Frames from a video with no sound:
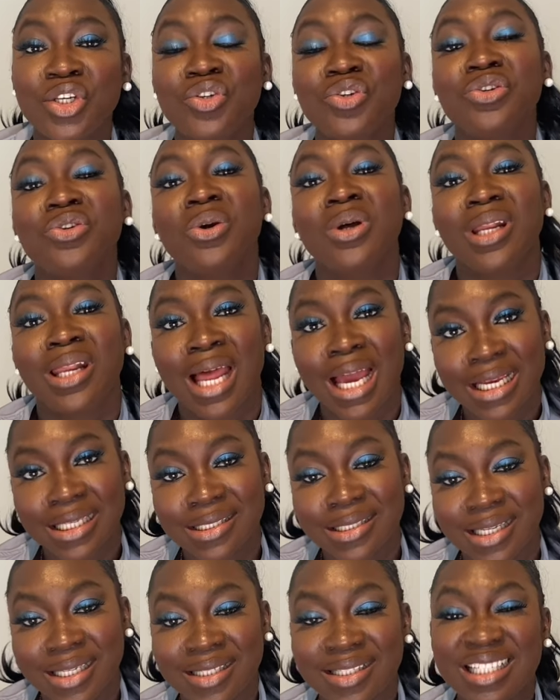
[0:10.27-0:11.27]
you your
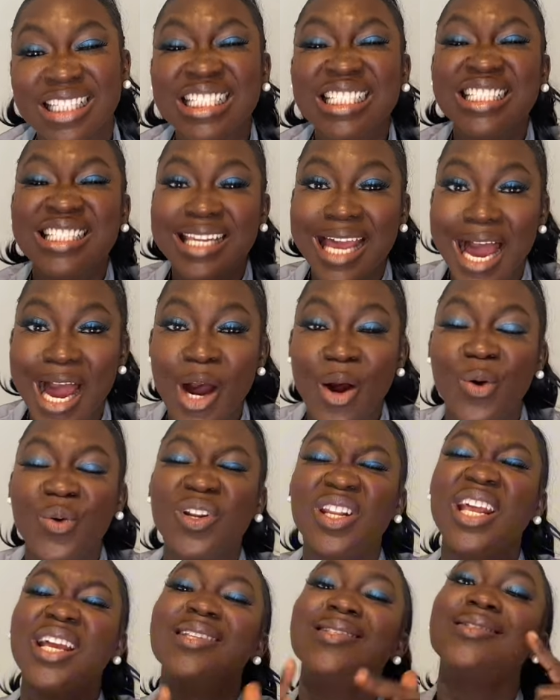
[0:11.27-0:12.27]
license. Now
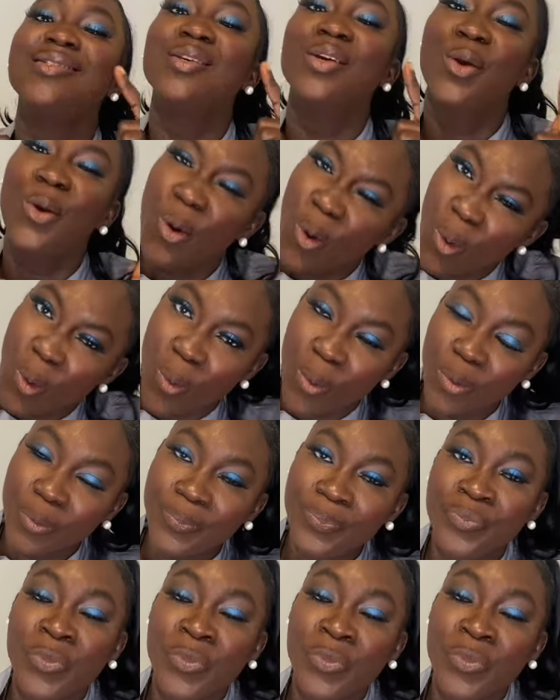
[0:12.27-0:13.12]
let's go.